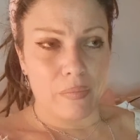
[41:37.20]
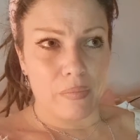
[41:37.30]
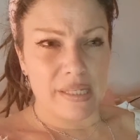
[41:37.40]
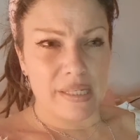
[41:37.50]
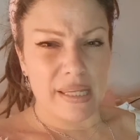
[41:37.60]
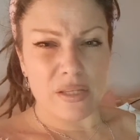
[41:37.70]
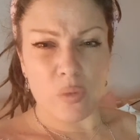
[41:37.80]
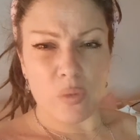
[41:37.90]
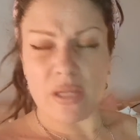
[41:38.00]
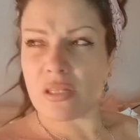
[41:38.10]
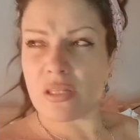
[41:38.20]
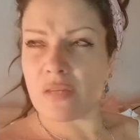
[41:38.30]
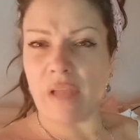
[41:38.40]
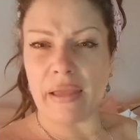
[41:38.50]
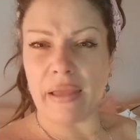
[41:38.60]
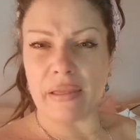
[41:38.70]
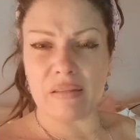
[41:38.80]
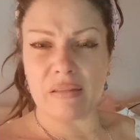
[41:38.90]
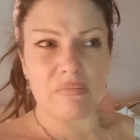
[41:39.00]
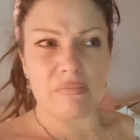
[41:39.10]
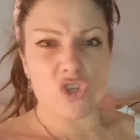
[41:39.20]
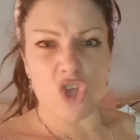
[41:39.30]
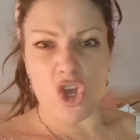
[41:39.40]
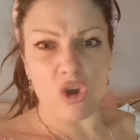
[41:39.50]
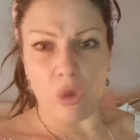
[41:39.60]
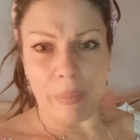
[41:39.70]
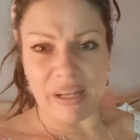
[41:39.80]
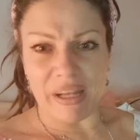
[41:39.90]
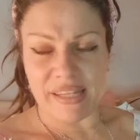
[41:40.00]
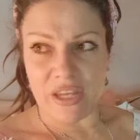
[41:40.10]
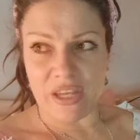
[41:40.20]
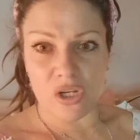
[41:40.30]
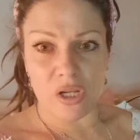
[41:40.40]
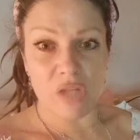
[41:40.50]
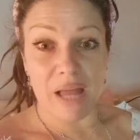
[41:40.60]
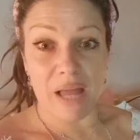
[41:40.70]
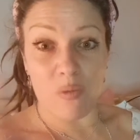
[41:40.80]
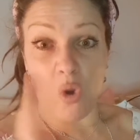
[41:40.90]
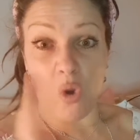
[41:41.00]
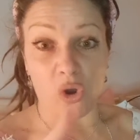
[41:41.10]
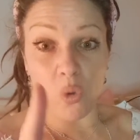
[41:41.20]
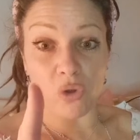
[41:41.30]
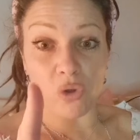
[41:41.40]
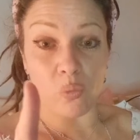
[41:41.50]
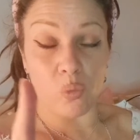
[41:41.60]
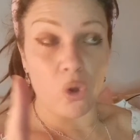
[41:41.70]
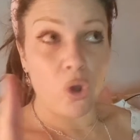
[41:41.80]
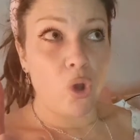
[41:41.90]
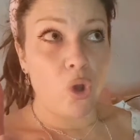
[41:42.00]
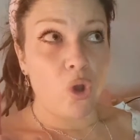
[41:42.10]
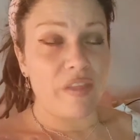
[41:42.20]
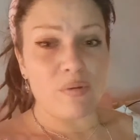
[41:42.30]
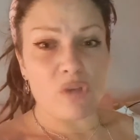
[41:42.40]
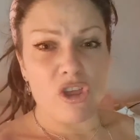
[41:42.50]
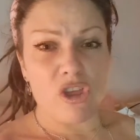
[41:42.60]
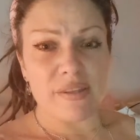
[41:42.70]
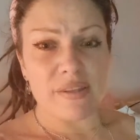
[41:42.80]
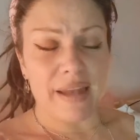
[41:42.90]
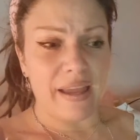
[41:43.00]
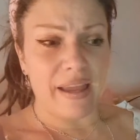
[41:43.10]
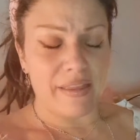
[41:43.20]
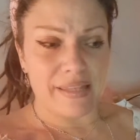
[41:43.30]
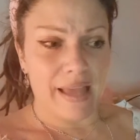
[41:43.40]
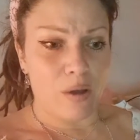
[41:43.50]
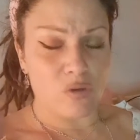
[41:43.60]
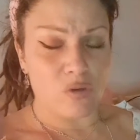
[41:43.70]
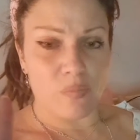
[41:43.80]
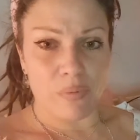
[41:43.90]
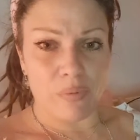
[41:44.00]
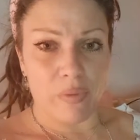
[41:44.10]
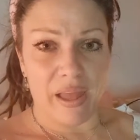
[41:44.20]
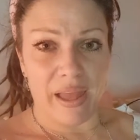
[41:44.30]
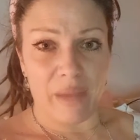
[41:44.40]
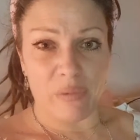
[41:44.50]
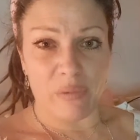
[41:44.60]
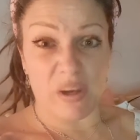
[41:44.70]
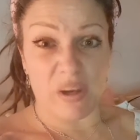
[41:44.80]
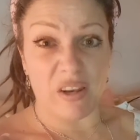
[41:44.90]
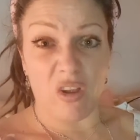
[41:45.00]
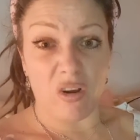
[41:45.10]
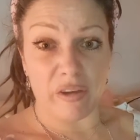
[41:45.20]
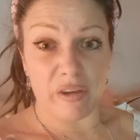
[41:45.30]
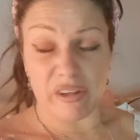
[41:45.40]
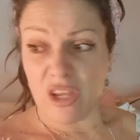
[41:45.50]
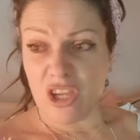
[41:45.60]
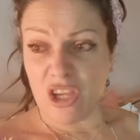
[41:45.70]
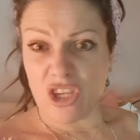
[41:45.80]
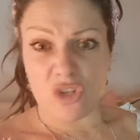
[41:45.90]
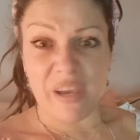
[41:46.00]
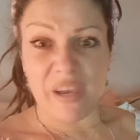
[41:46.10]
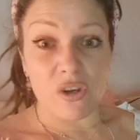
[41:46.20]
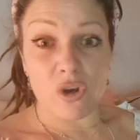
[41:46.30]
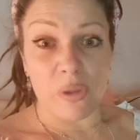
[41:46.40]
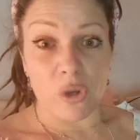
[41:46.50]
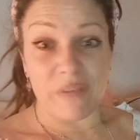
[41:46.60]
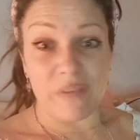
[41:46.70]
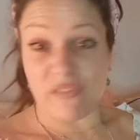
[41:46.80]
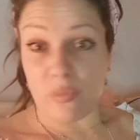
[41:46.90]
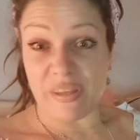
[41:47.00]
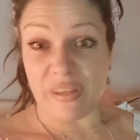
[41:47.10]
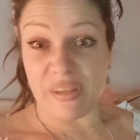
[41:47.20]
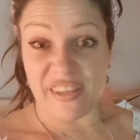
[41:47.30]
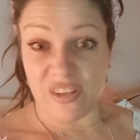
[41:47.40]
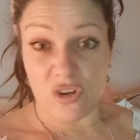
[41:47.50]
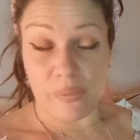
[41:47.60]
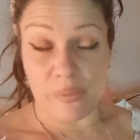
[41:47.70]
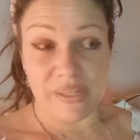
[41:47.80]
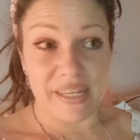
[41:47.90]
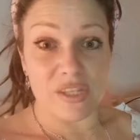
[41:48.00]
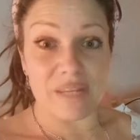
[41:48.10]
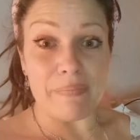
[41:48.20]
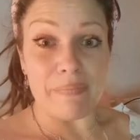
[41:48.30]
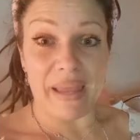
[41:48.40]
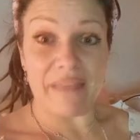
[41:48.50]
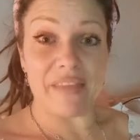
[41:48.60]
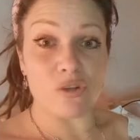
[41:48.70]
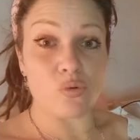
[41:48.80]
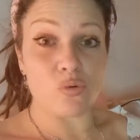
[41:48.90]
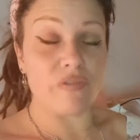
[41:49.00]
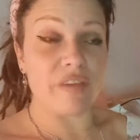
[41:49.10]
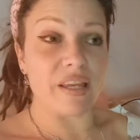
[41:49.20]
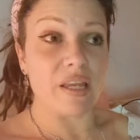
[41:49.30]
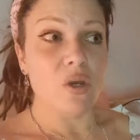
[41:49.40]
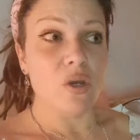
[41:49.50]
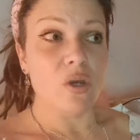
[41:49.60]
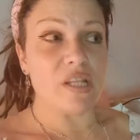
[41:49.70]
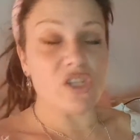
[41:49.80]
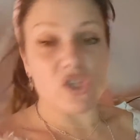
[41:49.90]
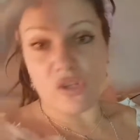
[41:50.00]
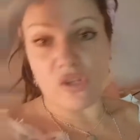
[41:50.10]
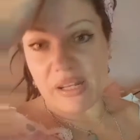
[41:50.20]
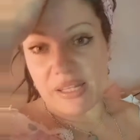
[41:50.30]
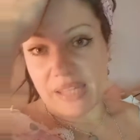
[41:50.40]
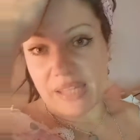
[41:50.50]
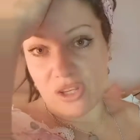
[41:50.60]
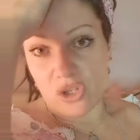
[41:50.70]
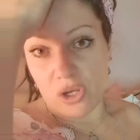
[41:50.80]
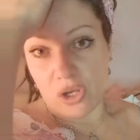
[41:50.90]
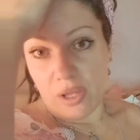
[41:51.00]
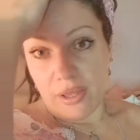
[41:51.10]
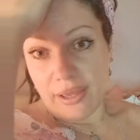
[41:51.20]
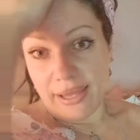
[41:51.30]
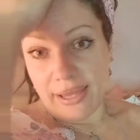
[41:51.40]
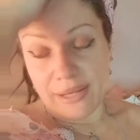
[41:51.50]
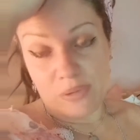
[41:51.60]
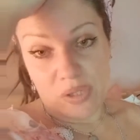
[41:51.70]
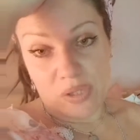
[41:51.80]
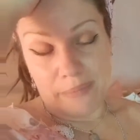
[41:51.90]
6 weeks of like circle meditation. It was like one I think it was a Thursday night at this house and people were there and we just went along and you just paid a couple of quid for some biscuits and a cup of tea. So you paid for the actual thing. Went to do the meditation and it was